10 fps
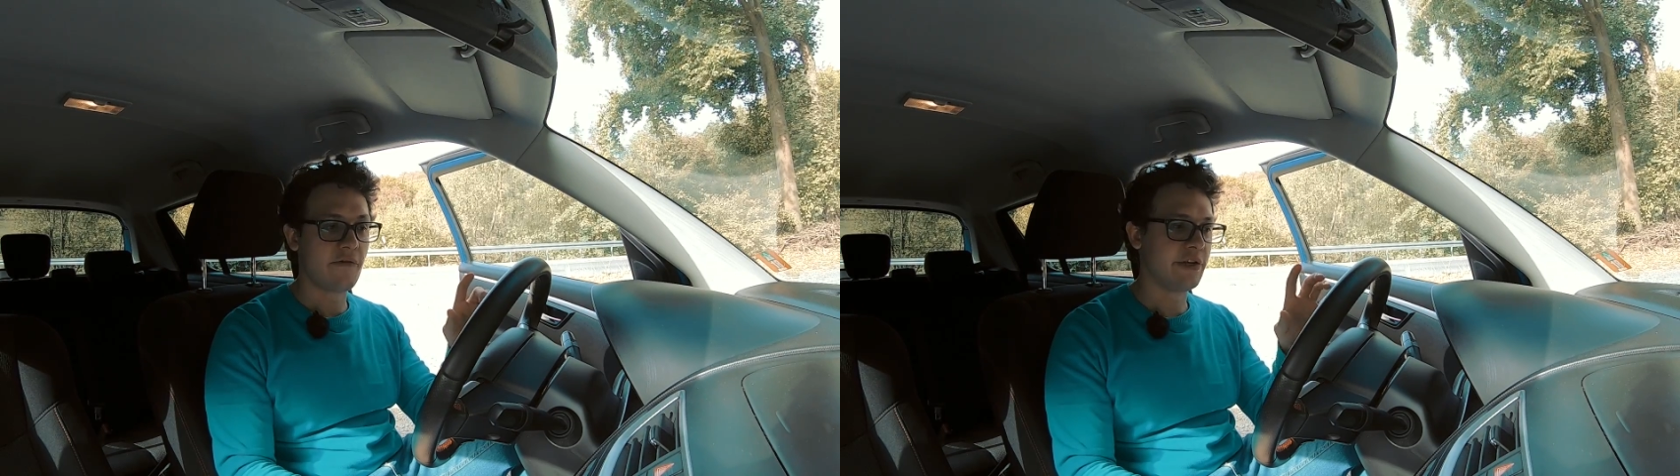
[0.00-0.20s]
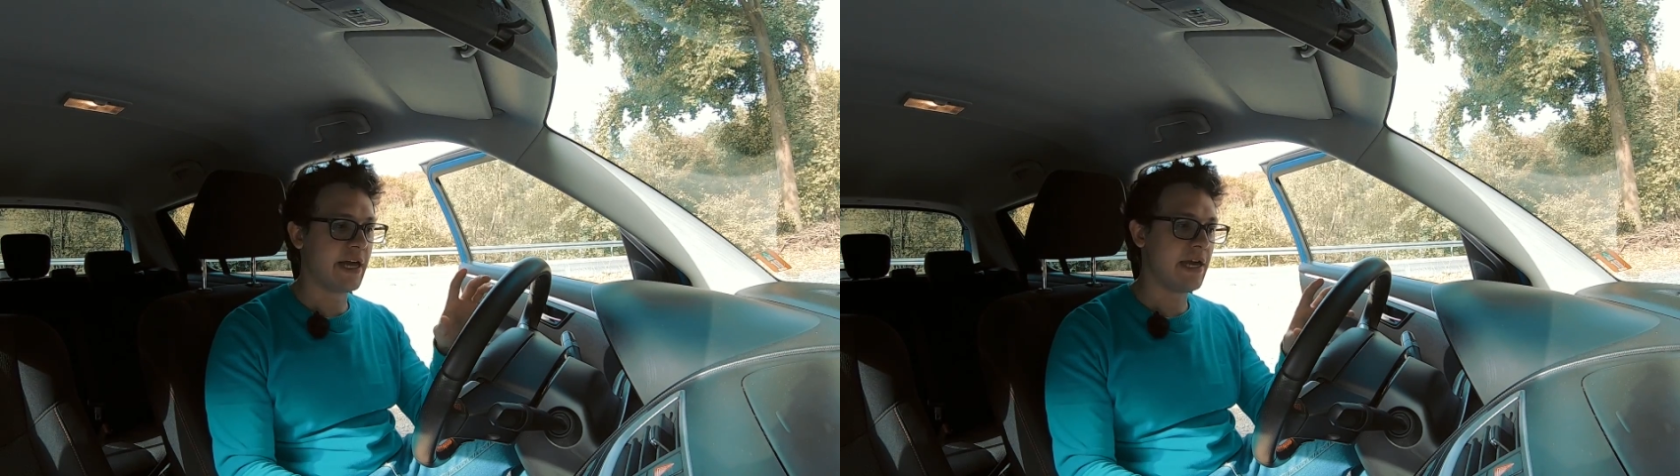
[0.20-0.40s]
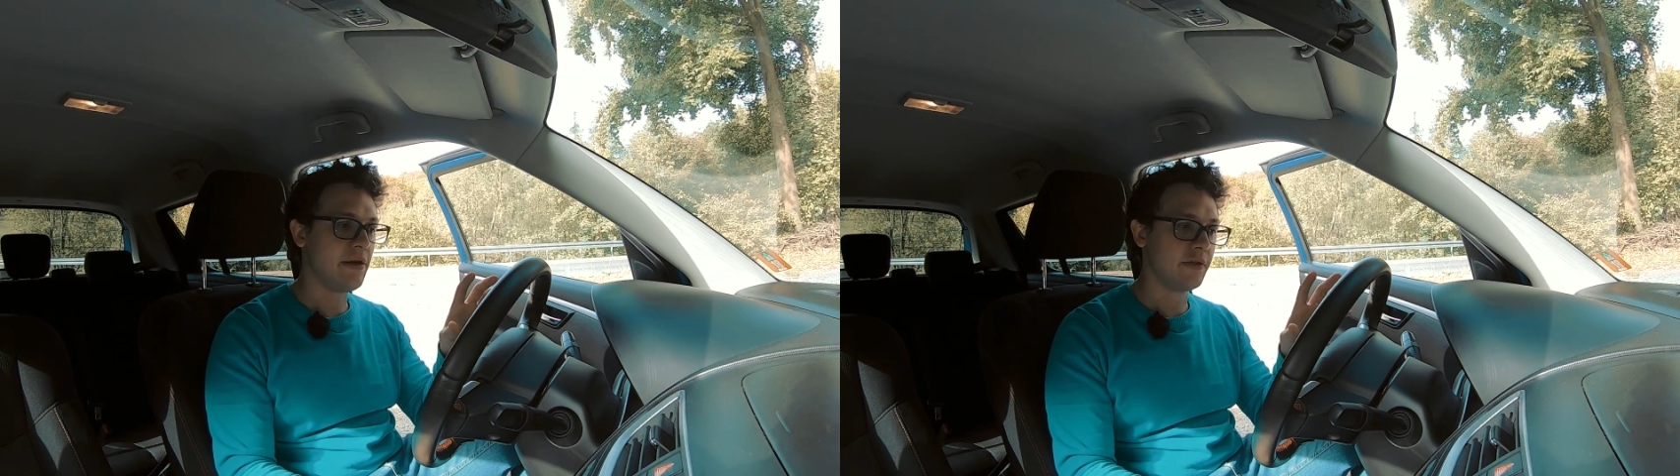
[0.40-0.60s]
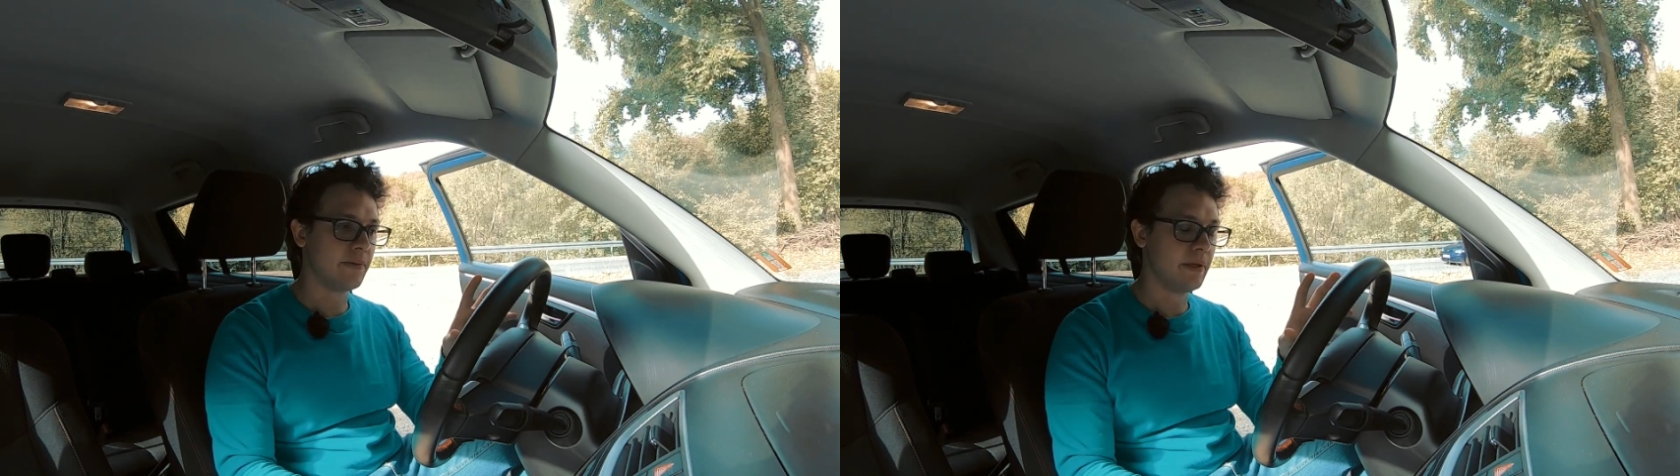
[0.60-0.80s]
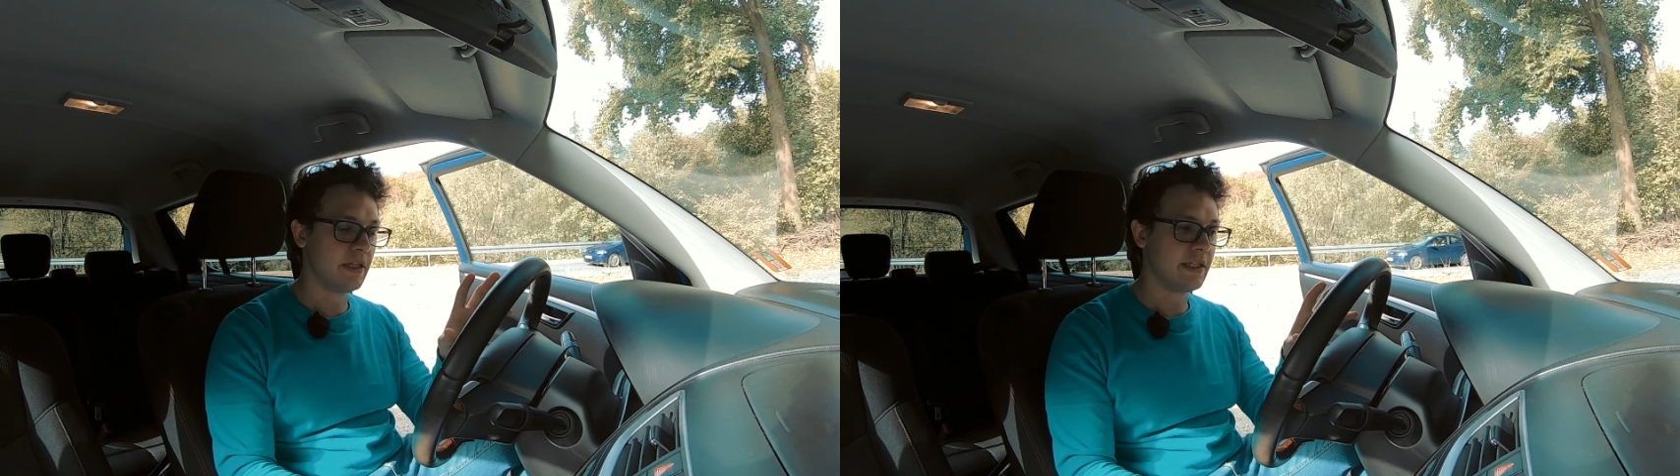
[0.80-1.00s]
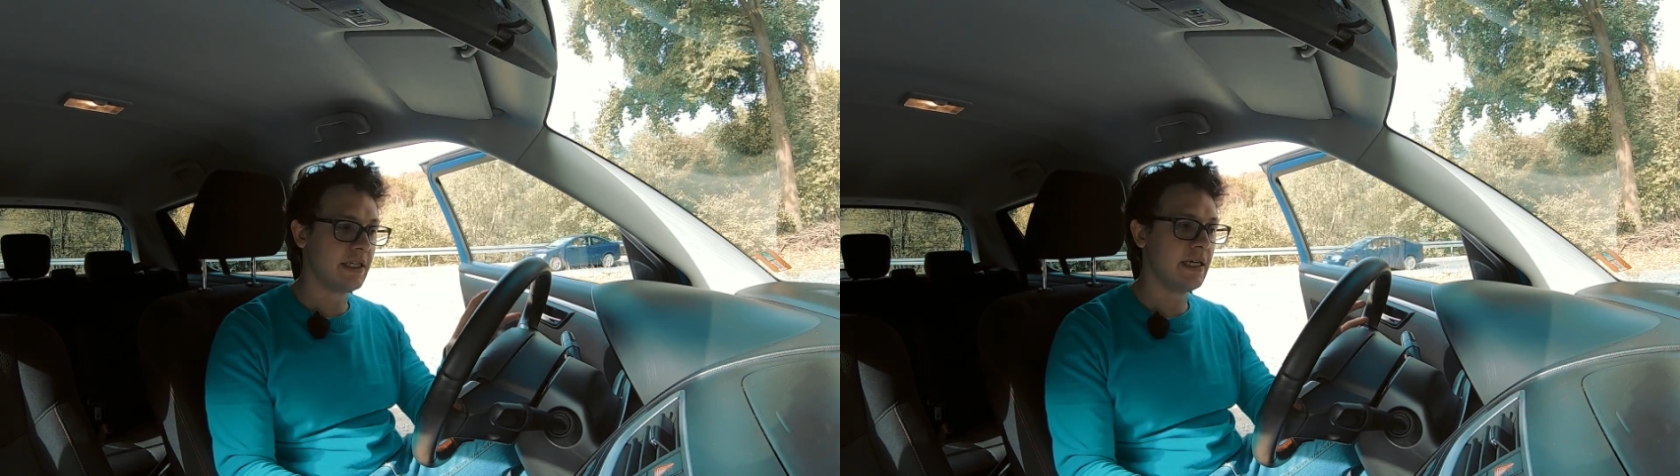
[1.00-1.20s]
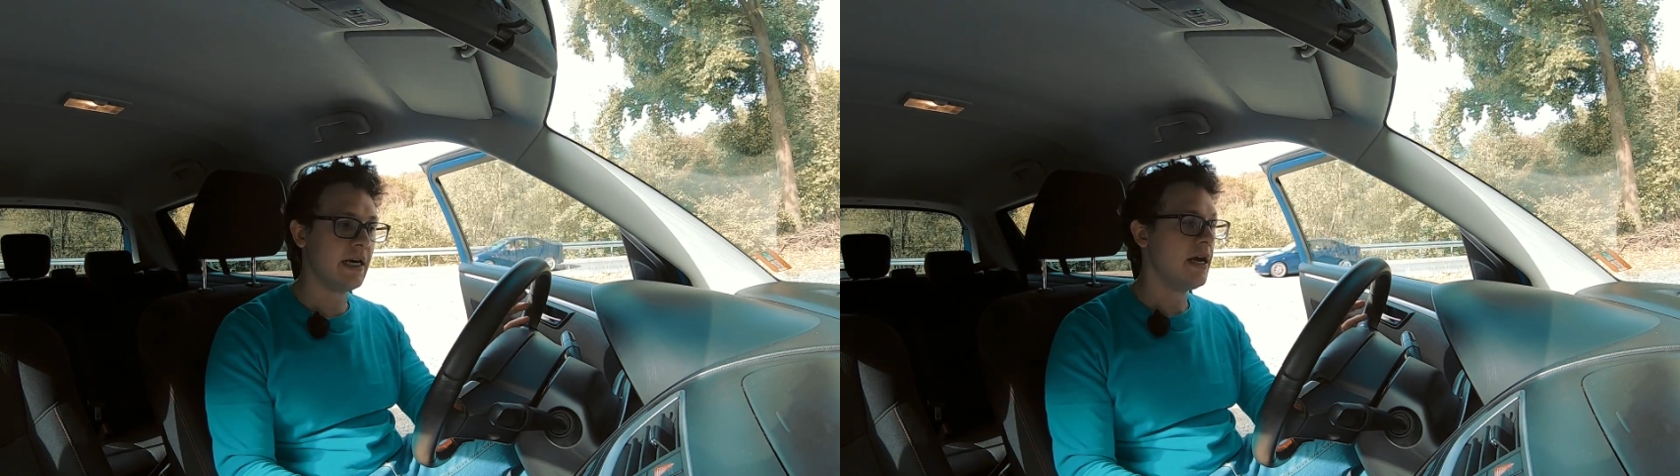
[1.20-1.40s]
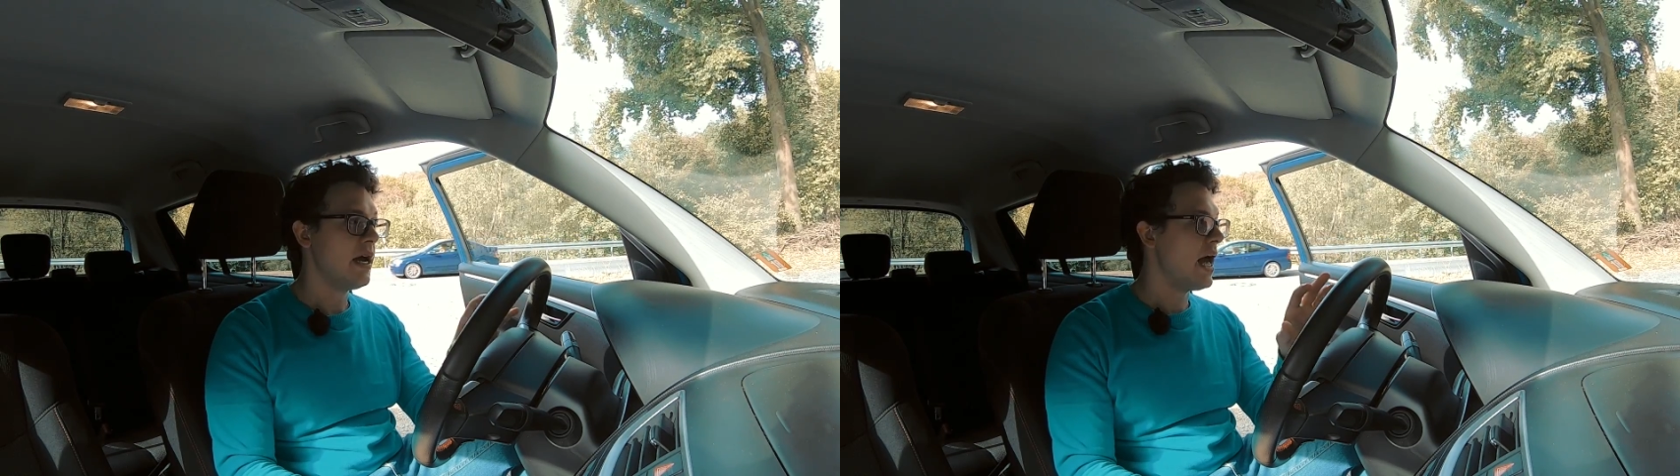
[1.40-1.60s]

everyday usability,